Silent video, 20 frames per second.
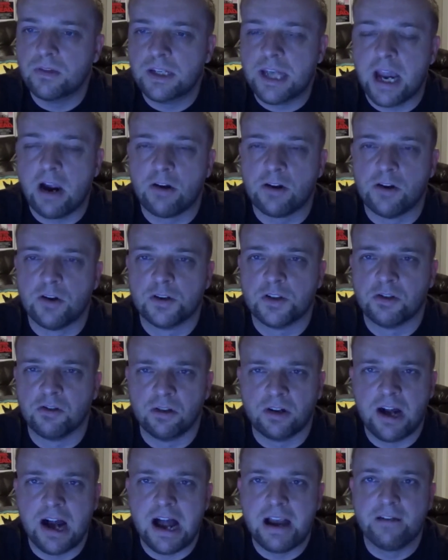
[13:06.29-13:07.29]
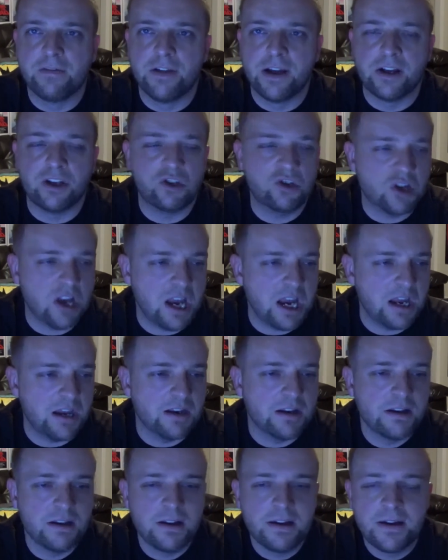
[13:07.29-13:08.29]
Characters that are kind of like
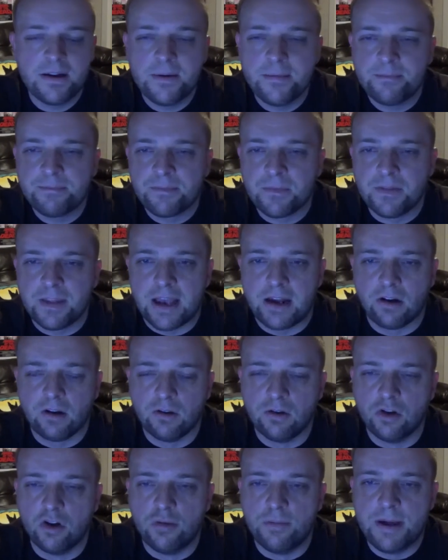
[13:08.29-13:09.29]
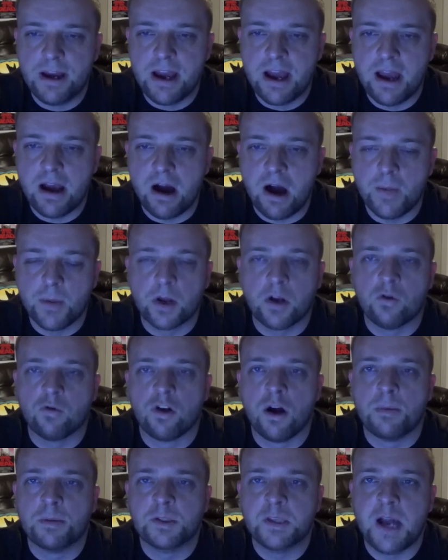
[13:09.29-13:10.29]
Shane, that are a little bit on the
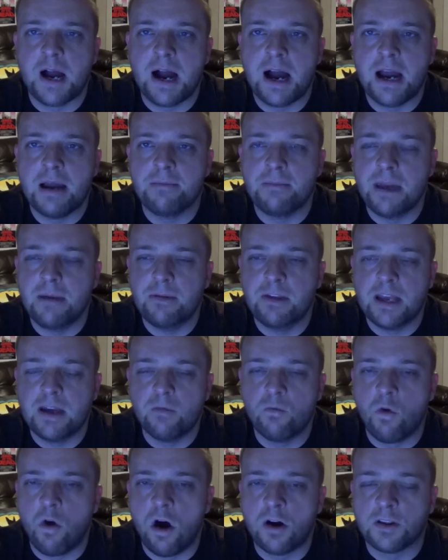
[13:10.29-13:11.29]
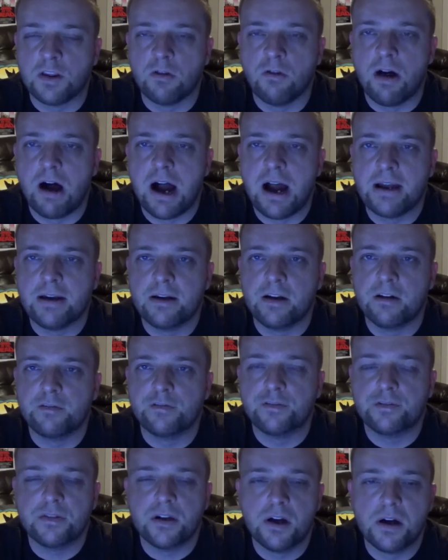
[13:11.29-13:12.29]
corrupt side. Maybe they walk the line
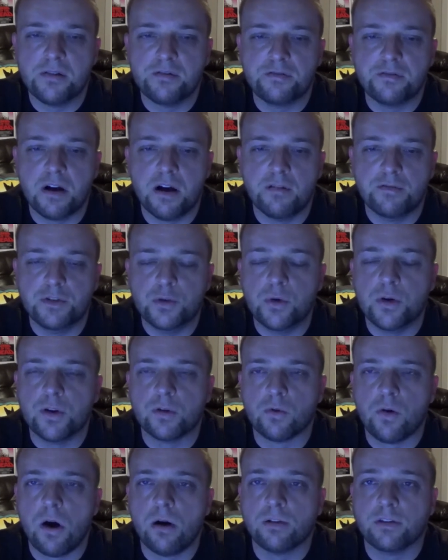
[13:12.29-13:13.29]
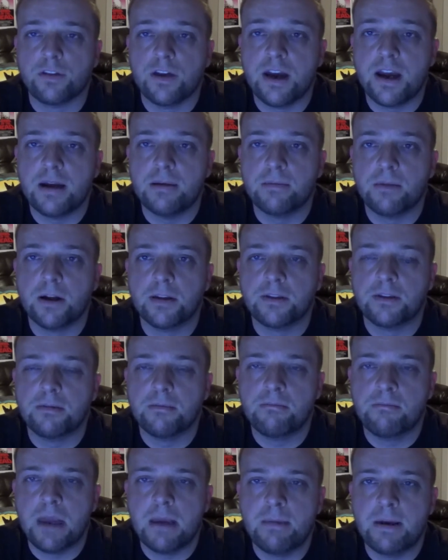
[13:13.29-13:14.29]
of doing the wrong thing, but
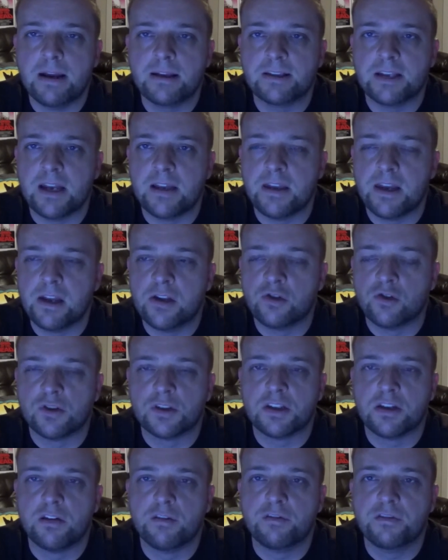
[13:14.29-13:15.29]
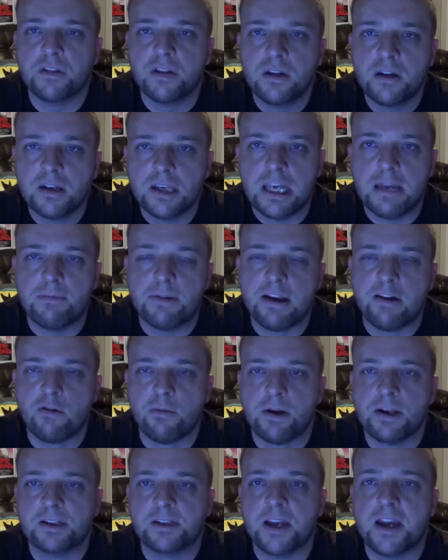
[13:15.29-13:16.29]
maybe it's in the interest of keeping
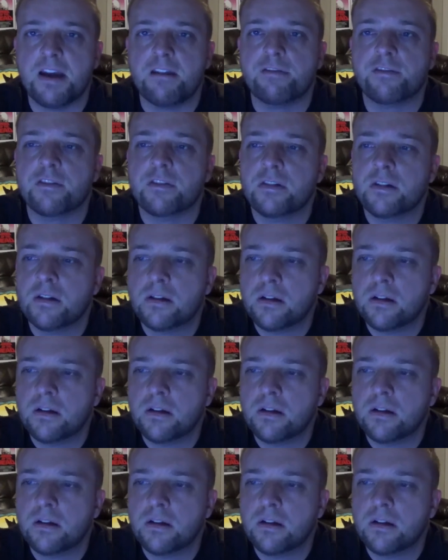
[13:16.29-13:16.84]
everybody safe.